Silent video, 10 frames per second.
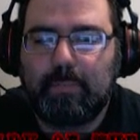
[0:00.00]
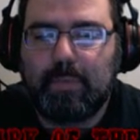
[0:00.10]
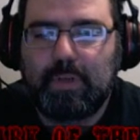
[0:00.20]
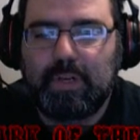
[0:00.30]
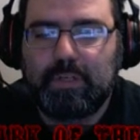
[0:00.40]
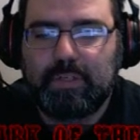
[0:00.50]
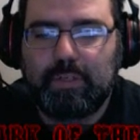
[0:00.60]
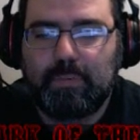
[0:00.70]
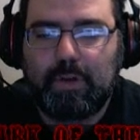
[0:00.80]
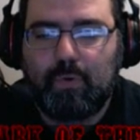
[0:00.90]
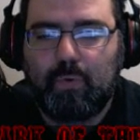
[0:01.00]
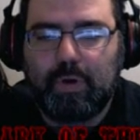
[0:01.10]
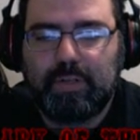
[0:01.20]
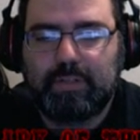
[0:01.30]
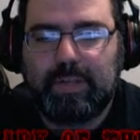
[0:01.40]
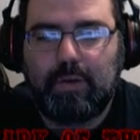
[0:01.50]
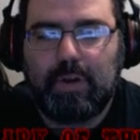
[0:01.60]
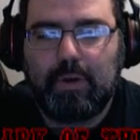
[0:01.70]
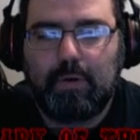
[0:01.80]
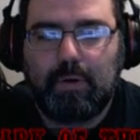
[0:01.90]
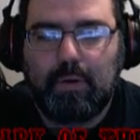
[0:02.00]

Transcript: You can actually see my coordinates down here.